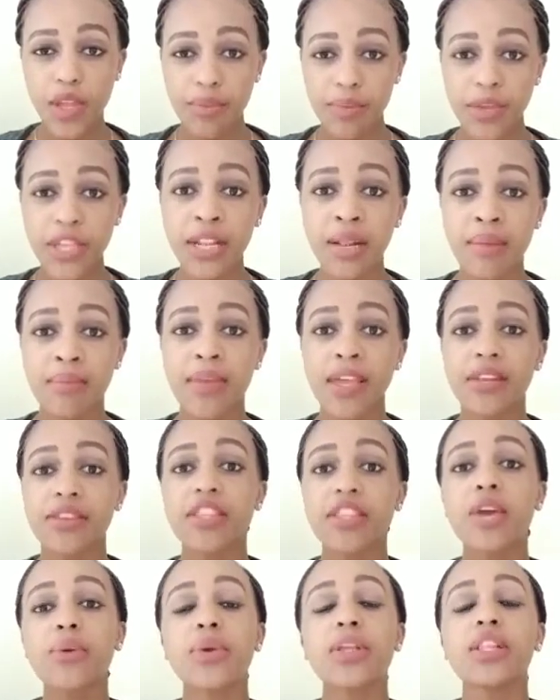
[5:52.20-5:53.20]
middlemen?
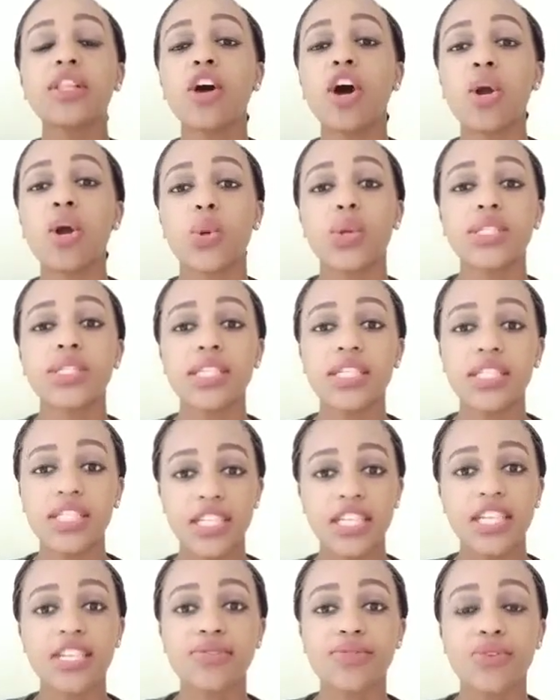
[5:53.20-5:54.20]
They will always
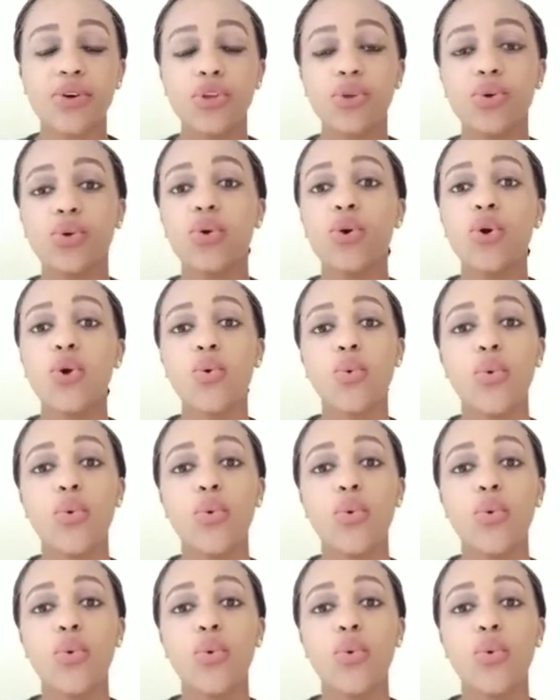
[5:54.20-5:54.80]
indicate for you